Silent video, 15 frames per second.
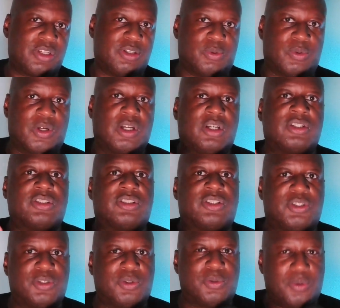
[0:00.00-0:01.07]
you
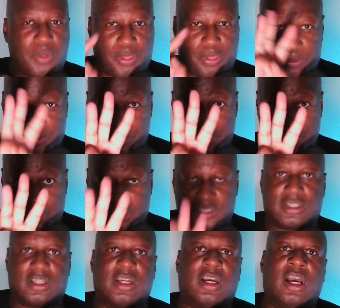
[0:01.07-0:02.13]
to do 3
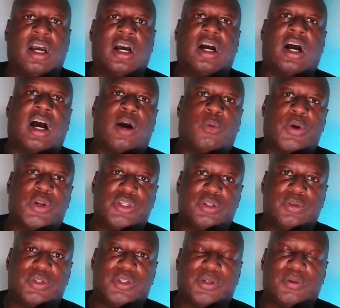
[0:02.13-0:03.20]
things. I want
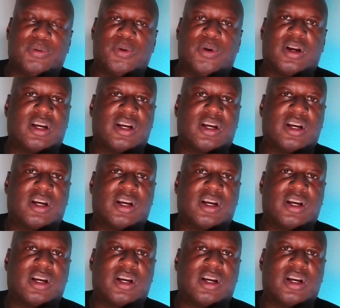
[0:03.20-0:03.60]
you to